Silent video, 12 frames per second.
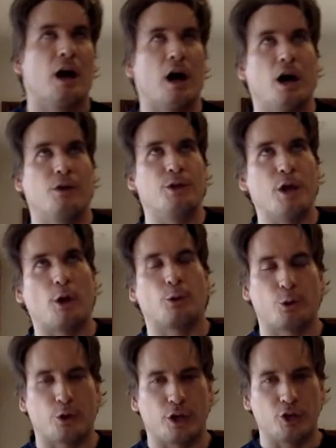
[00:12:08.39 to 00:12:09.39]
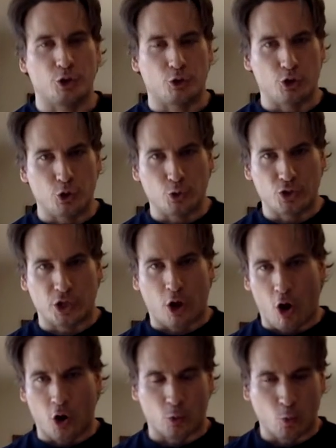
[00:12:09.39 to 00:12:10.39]
uh, the other things you're using
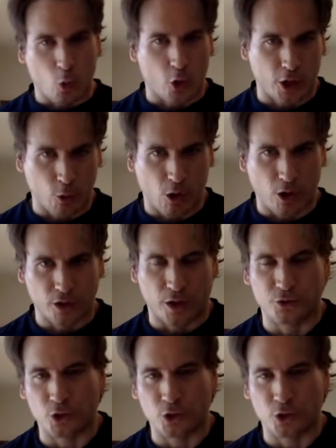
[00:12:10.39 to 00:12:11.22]
aren't working well enough.